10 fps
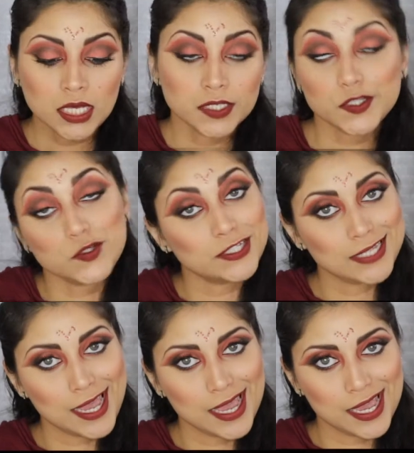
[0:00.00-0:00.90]
So
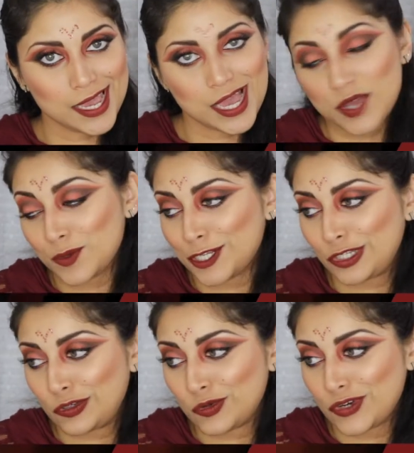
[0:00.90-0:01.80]
today I want
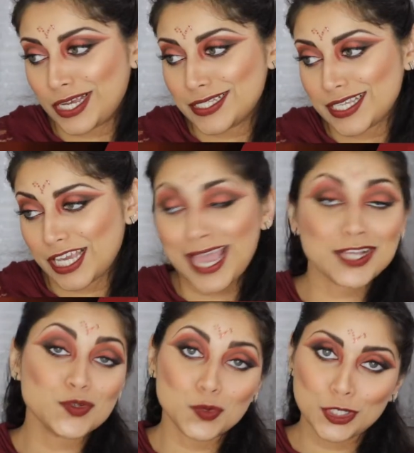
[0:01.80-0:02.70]
to create a
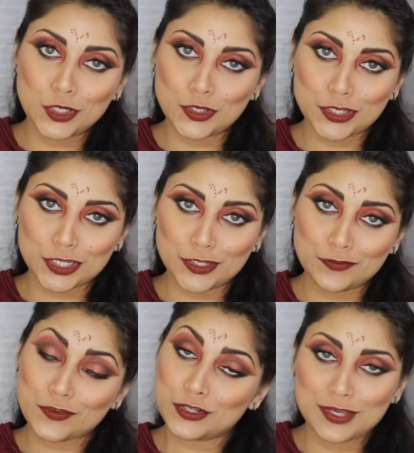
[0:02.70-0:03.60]
casual look
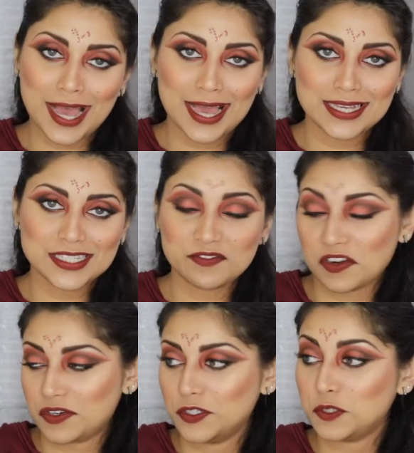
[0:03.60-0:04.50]
for you guys,
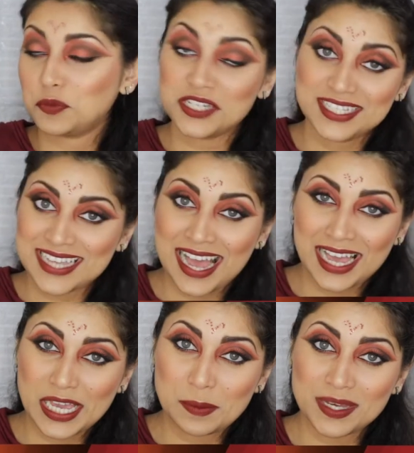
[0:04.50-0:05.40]
very
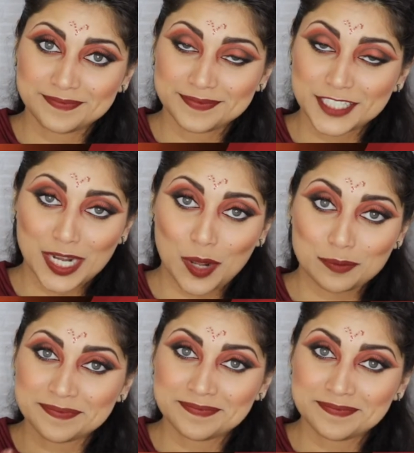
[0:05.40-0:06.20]
springtime, you know?